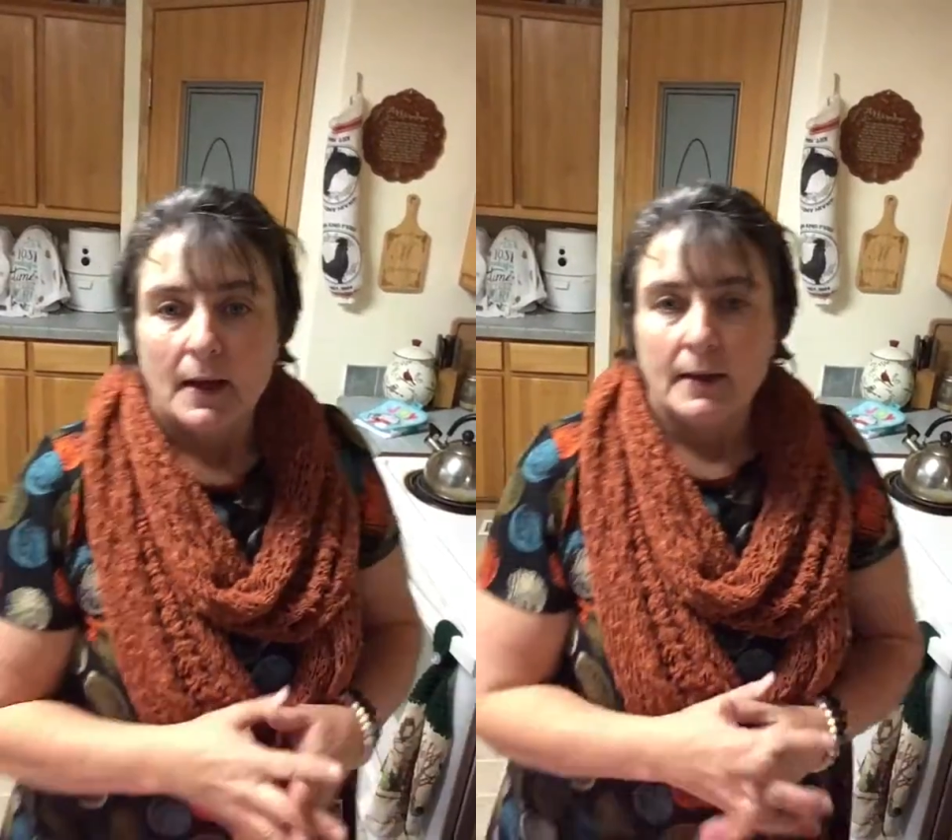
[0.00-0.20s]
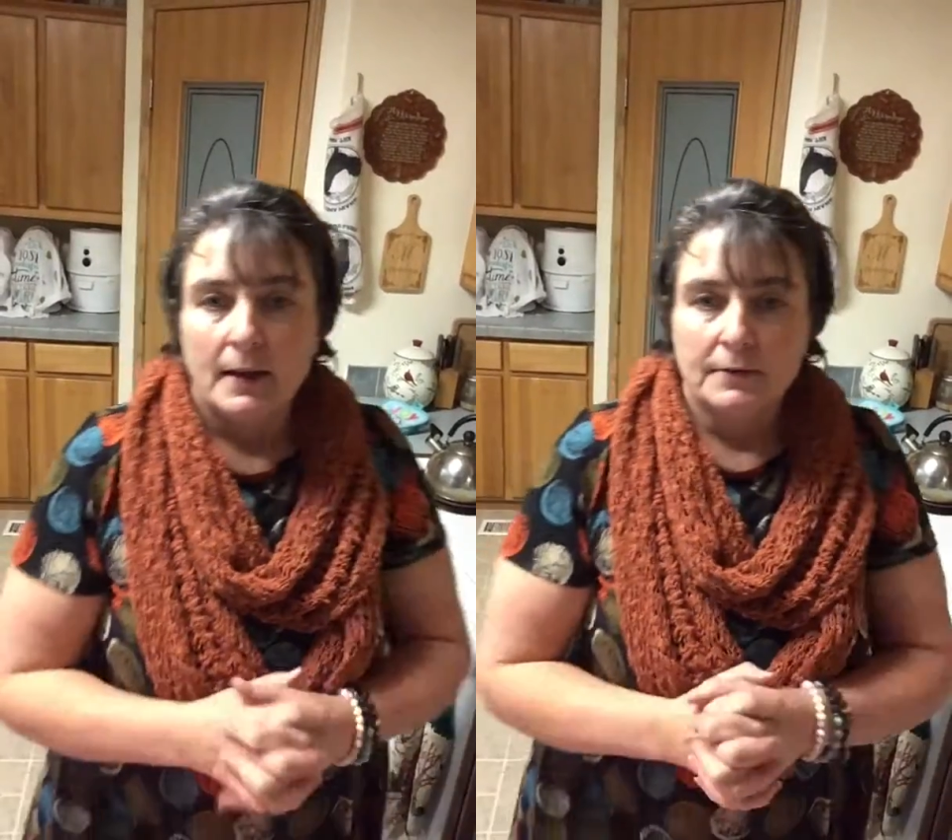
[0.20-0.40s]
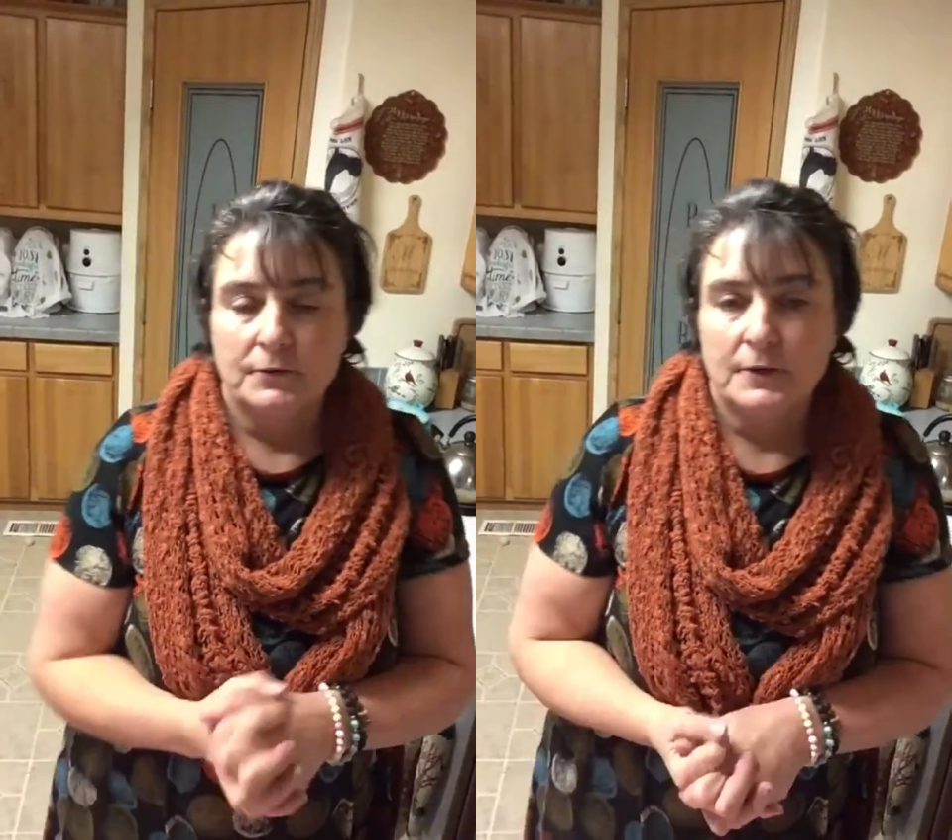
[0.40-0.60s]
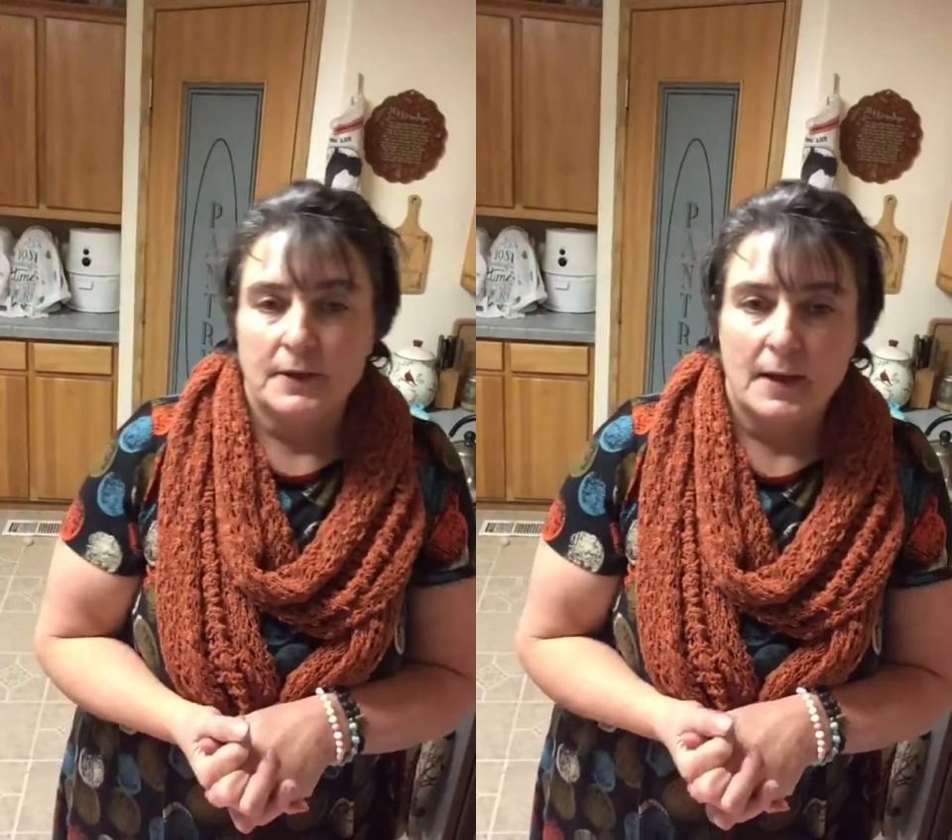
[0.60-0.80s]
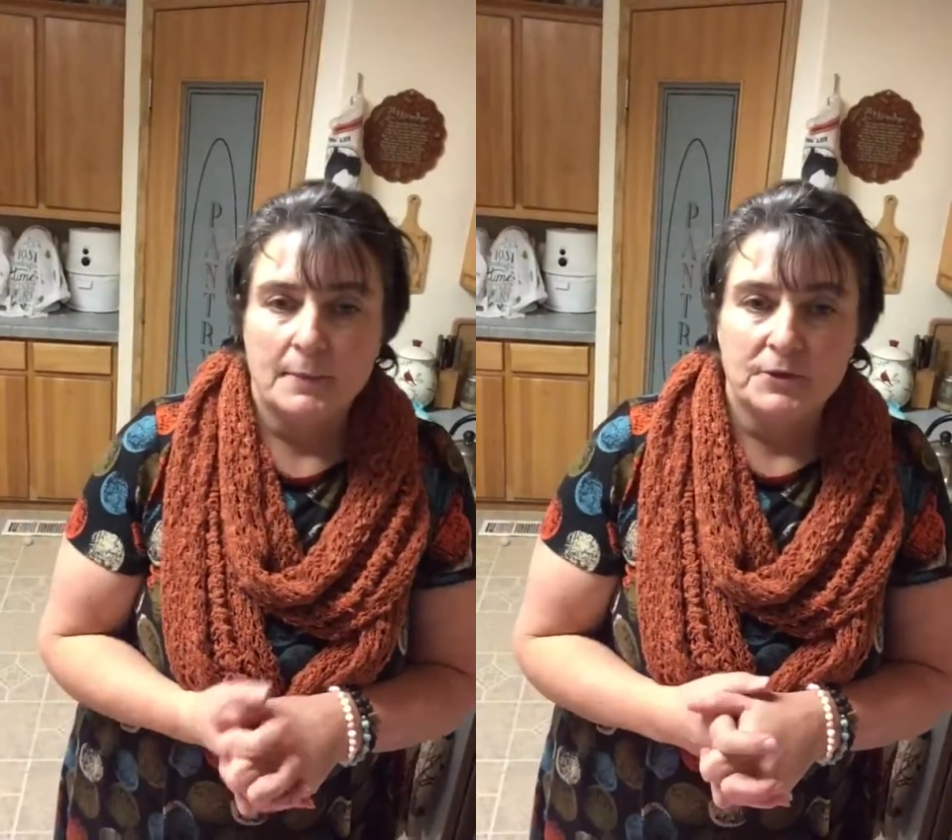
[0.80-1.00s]
Okay guys, so
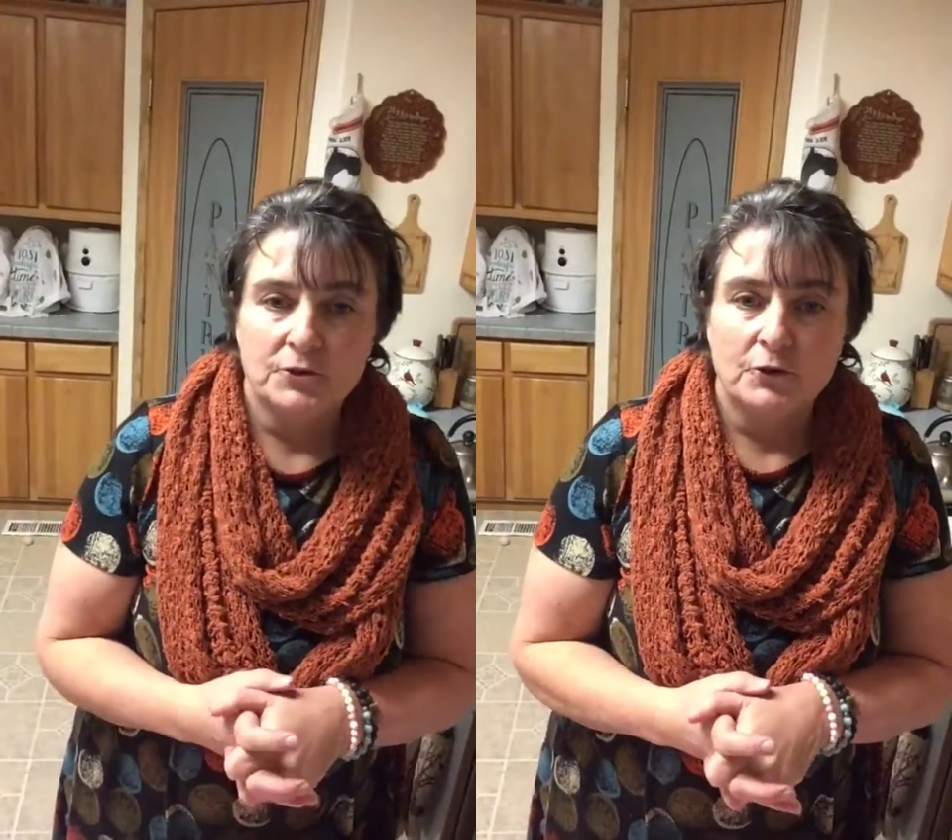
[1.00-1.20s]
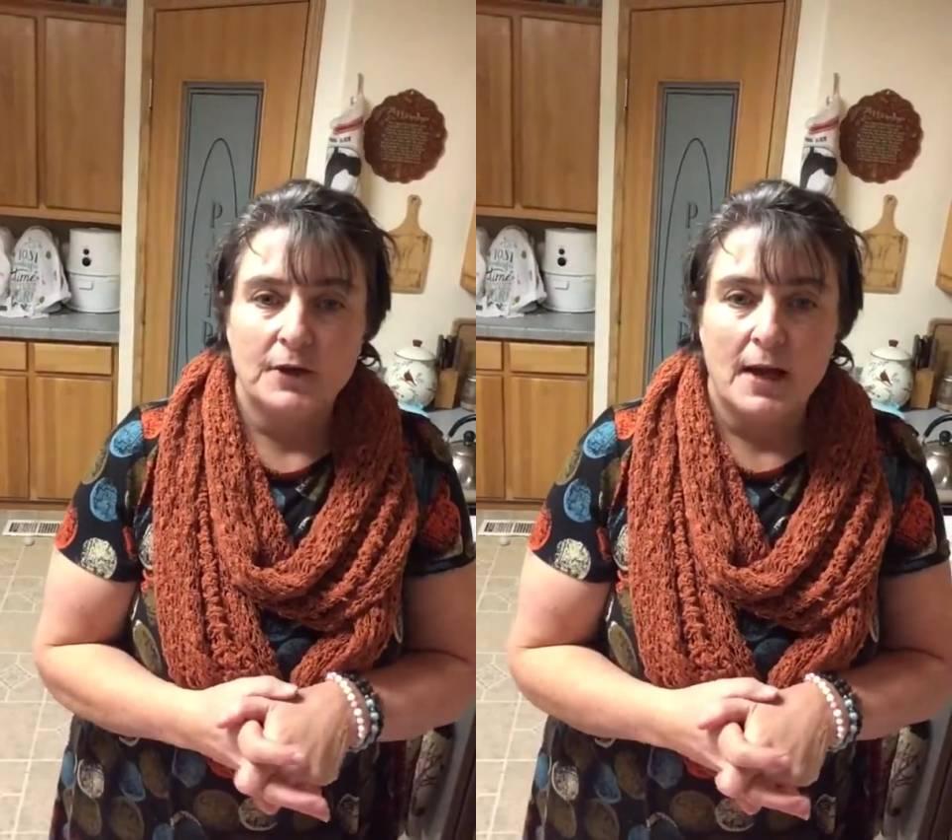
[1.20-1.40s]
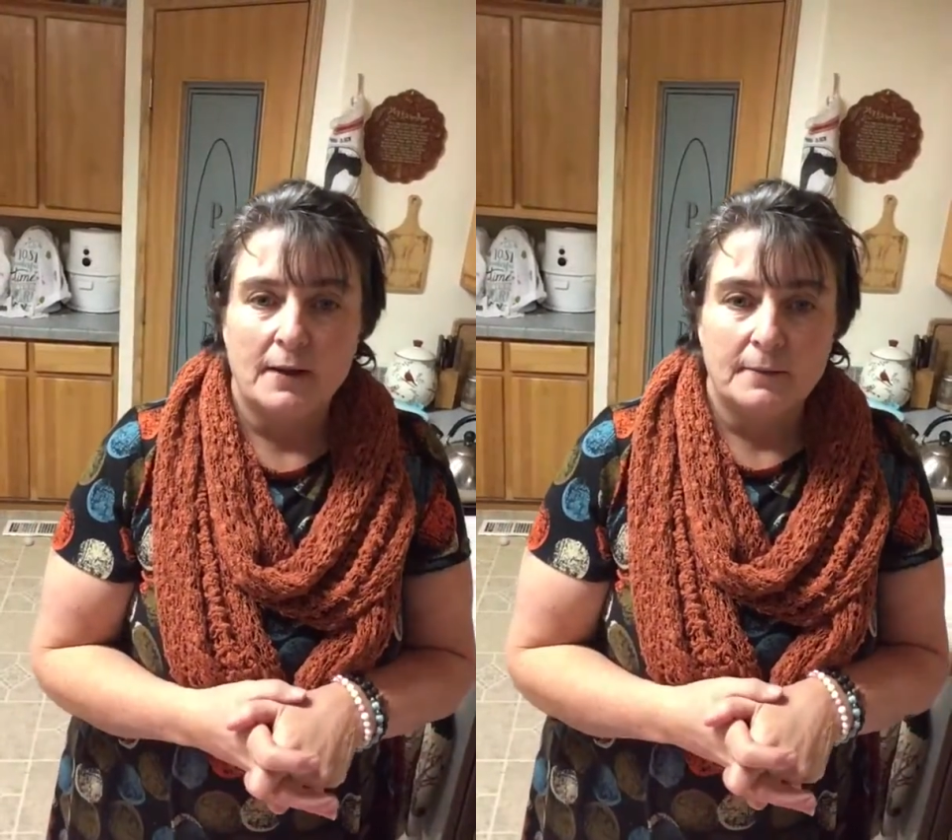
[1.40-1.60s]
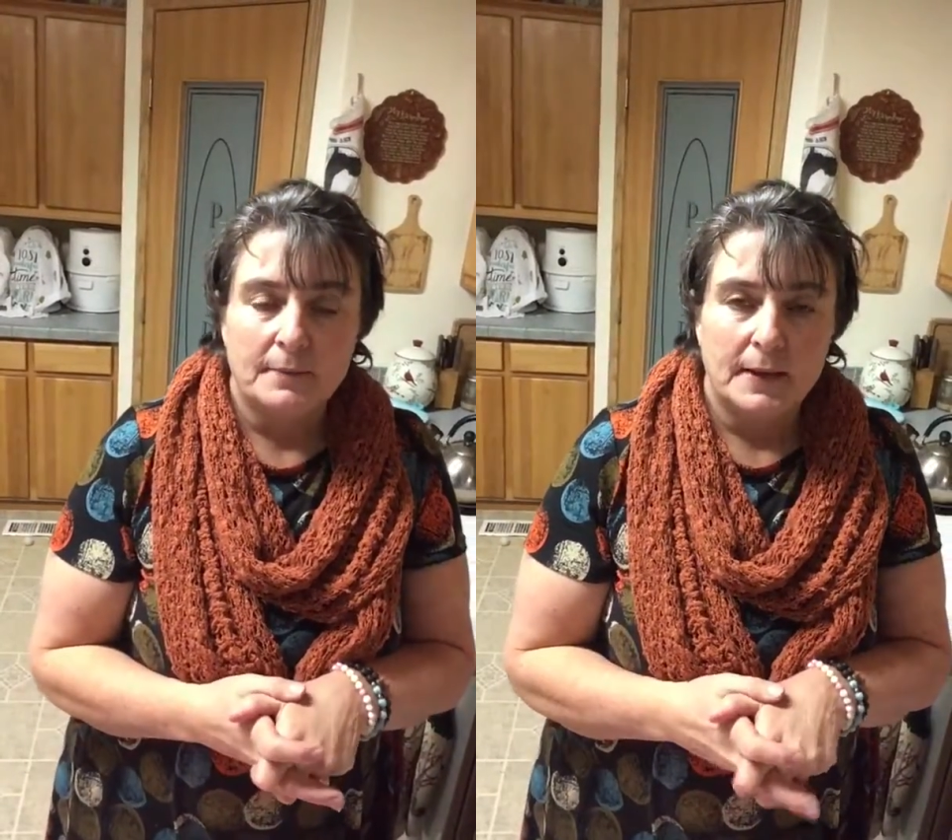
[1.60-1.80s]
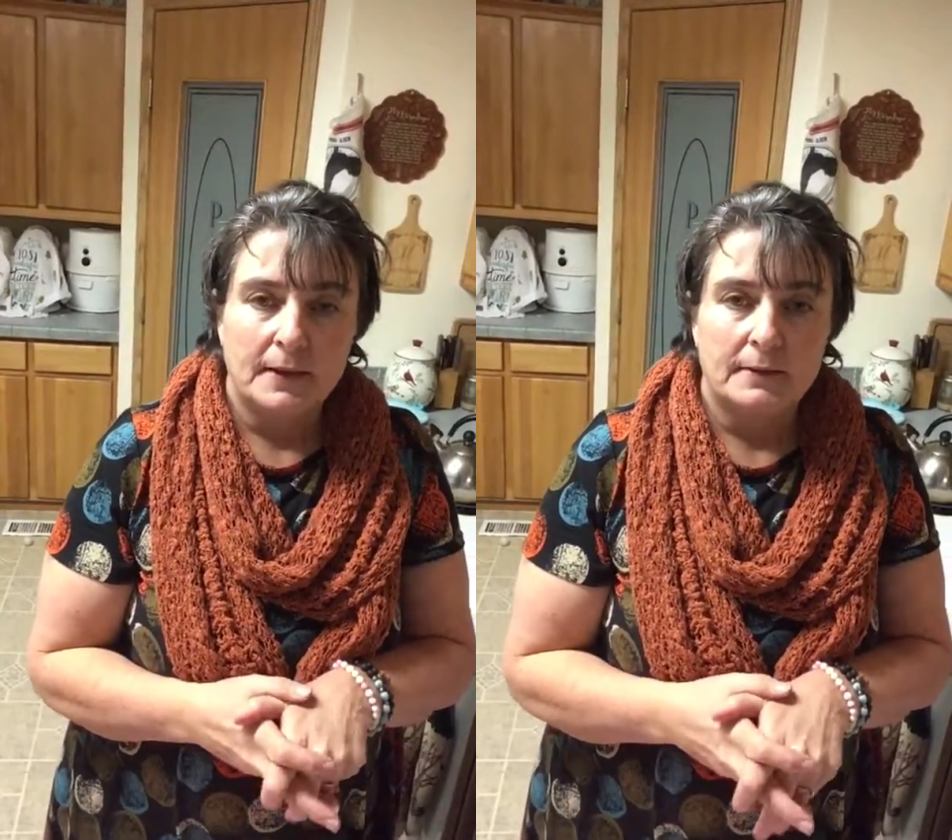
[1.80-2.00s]
today I'm going to show you how to
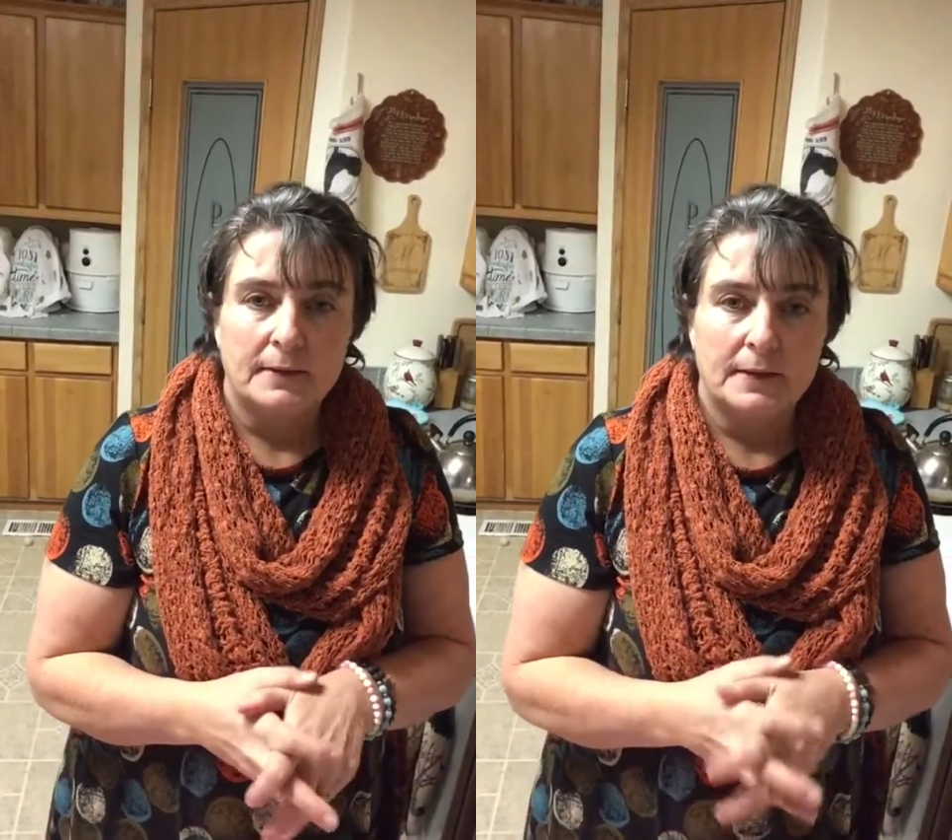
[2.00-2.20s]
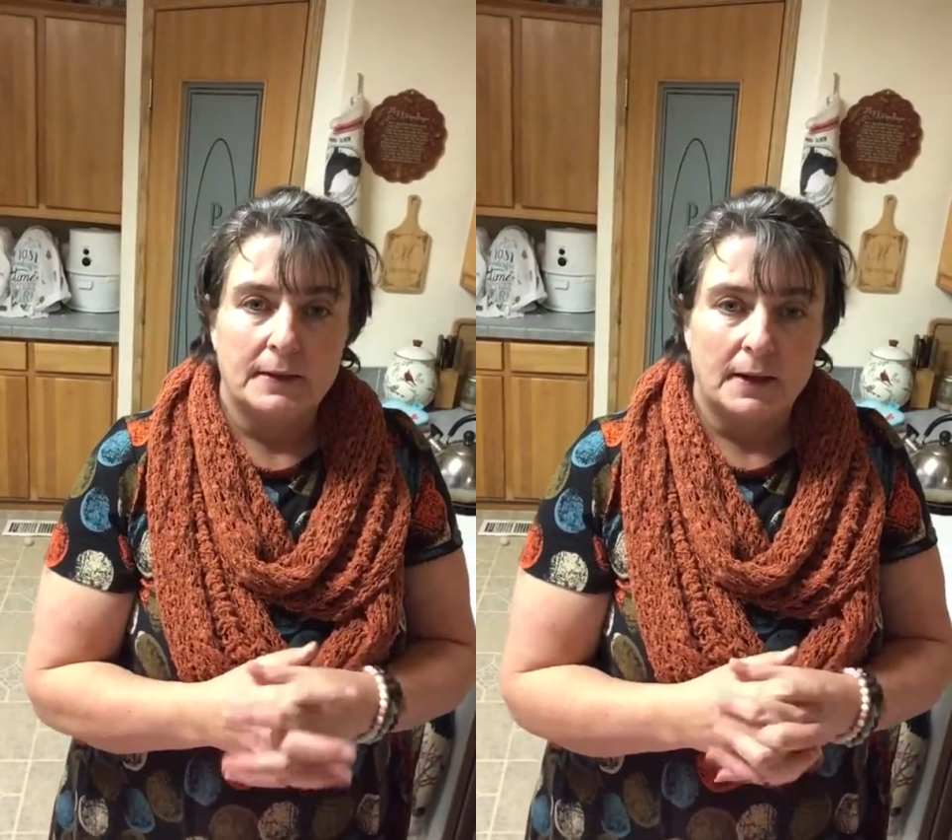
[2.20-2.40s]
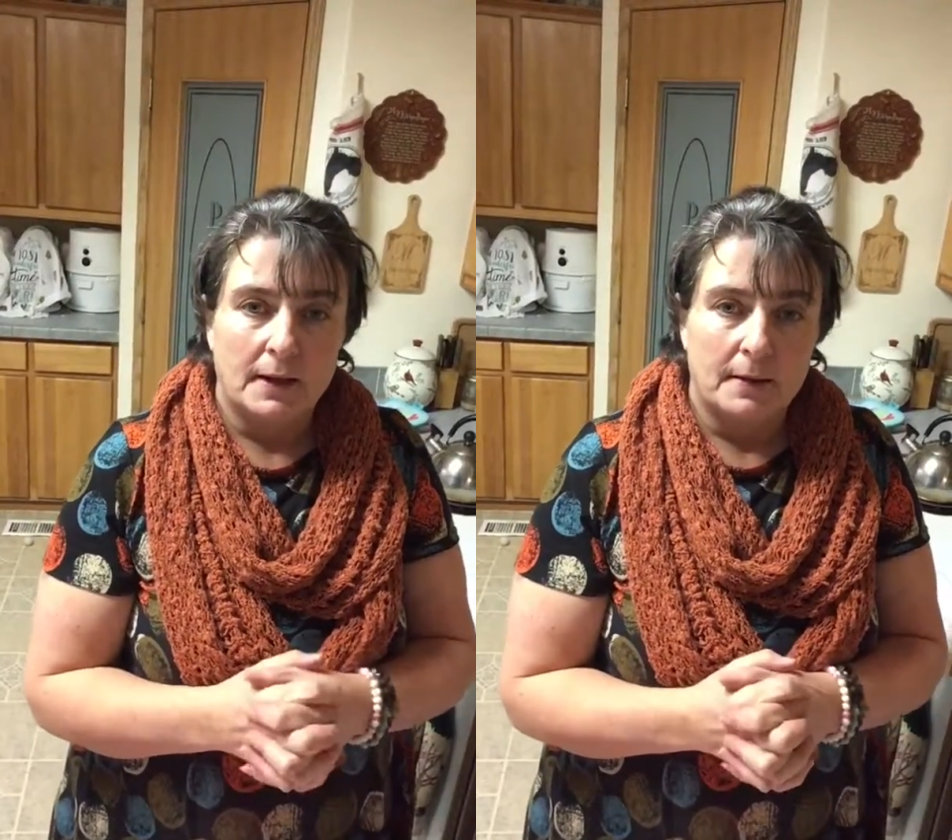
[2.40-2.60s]
make the